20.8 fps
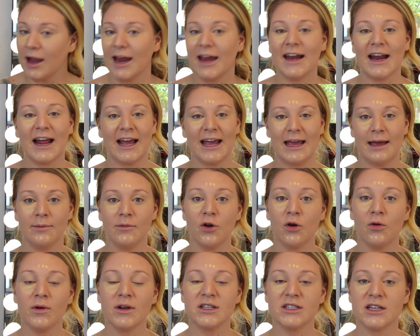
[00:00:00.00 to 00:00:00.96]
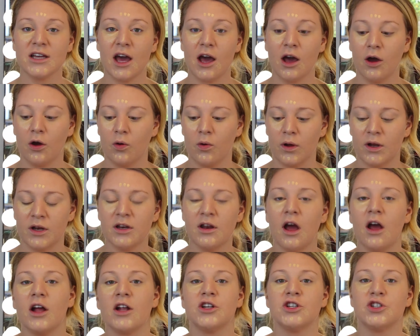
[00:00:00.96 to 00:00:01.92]
And I am going to go
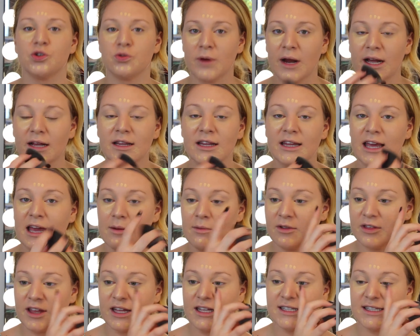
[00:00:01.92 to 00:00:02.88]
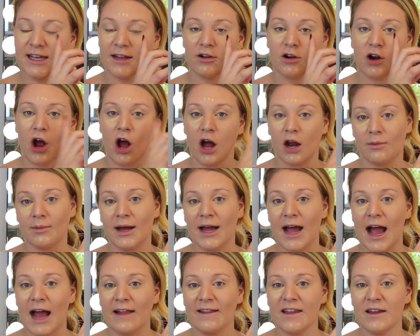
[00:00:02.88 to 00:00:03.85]
not directly in with concealer on
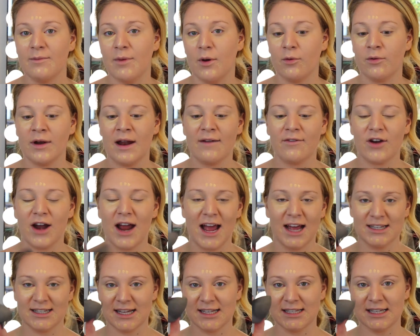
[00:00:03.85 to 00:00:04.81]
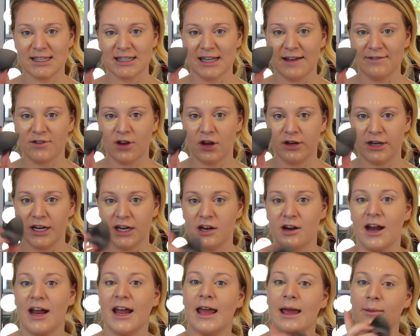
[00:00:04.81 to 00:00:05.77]
my eyelid, but whatever excess is left on
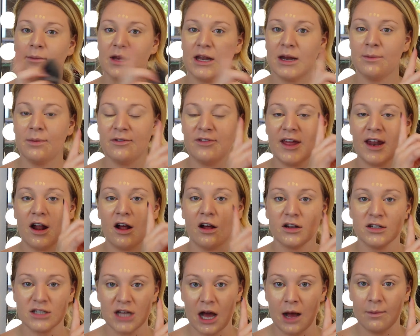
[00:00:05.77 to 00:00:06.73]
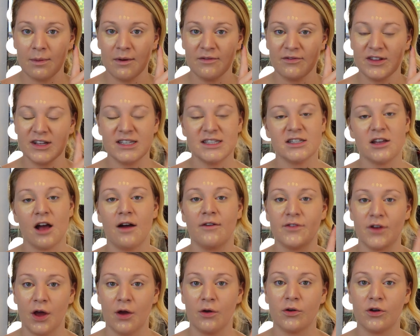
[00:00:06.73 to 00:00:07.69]
here, I am gonna put that on top of the
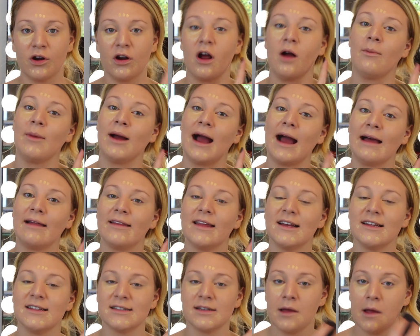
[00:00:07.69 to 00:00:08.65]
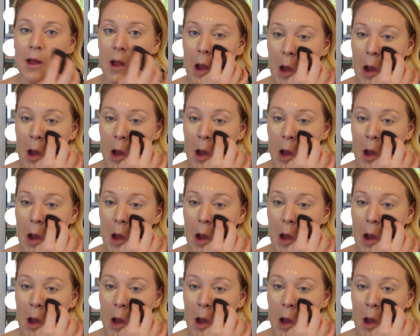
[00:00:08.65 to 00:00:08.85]
Soft Ochre on my eyelids.